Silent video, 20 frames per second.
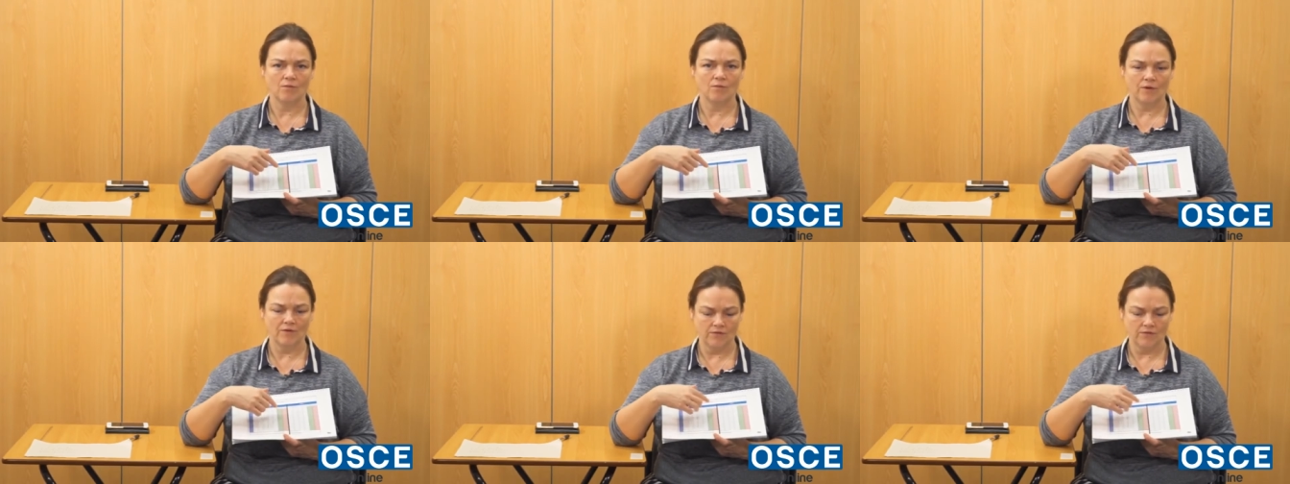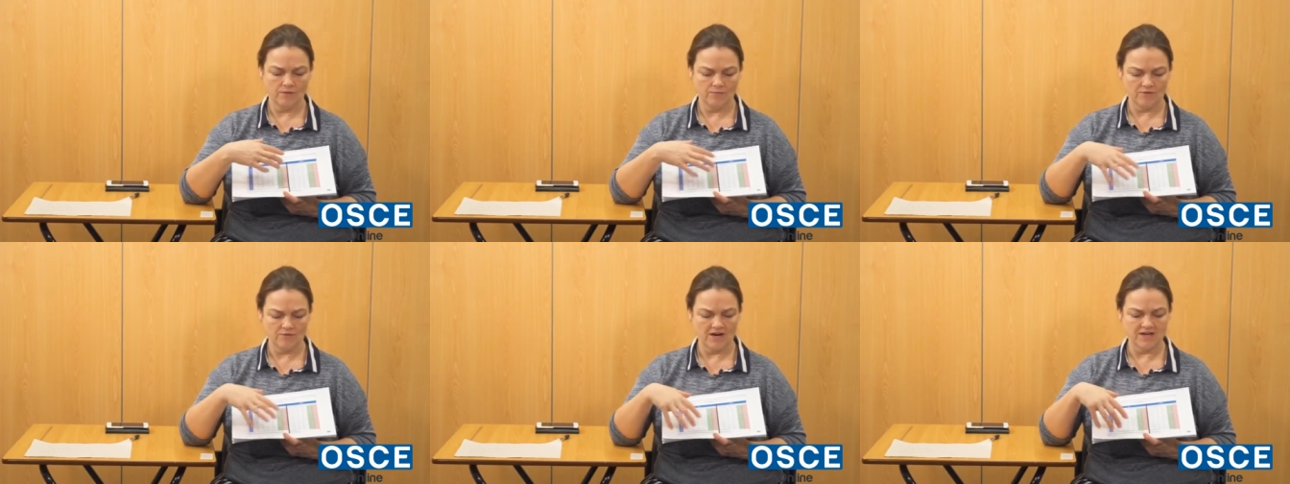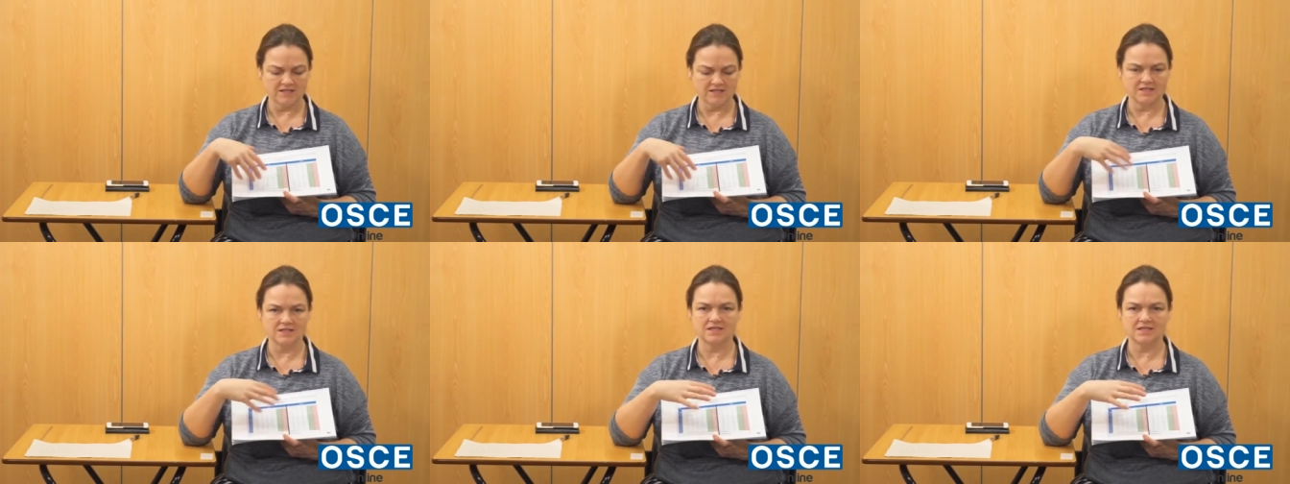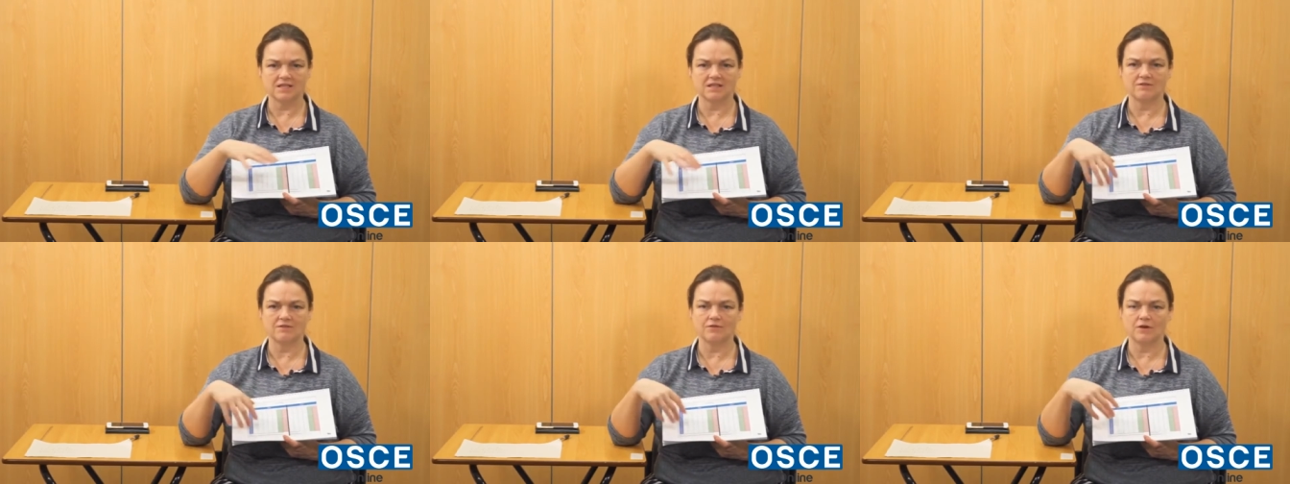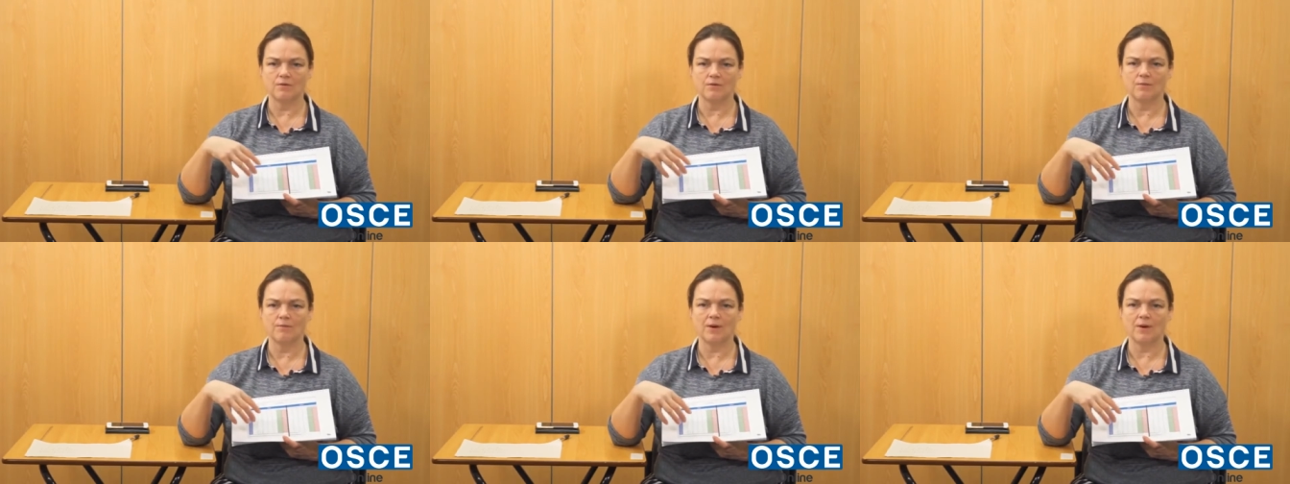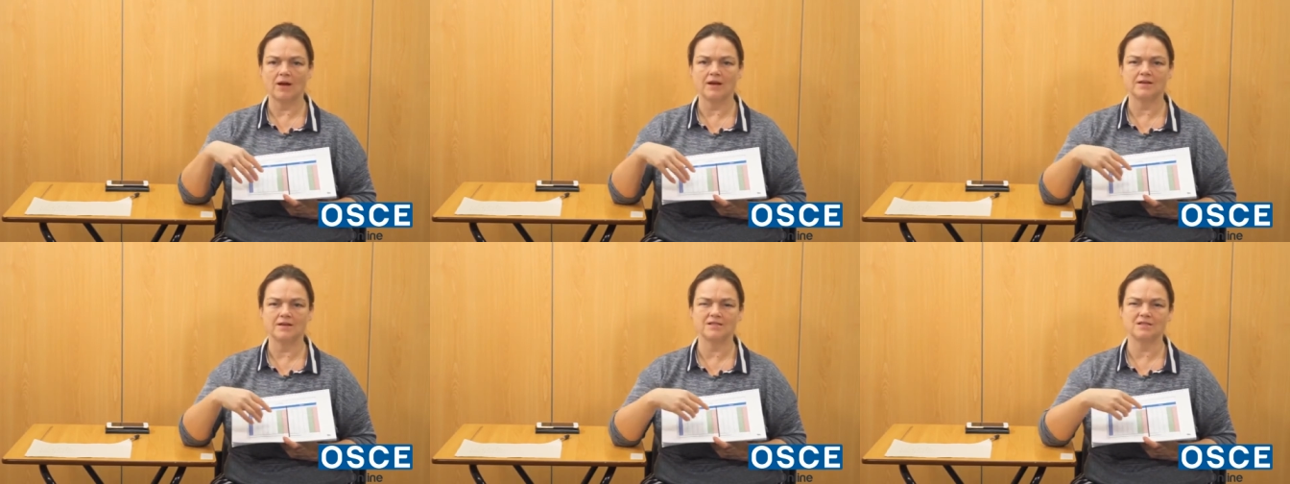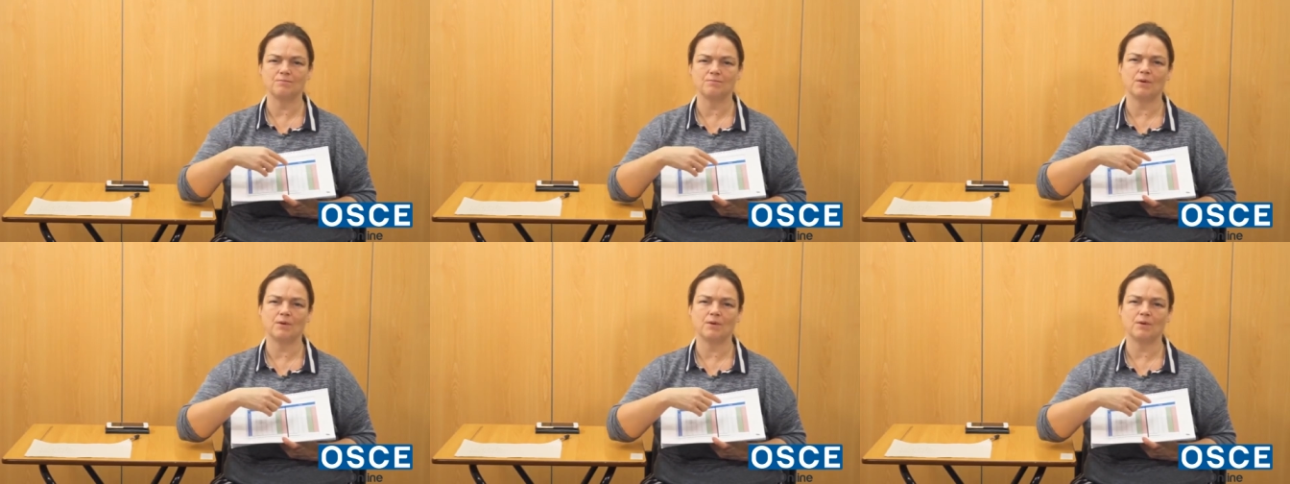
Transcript: if you're practicing the fluid balance,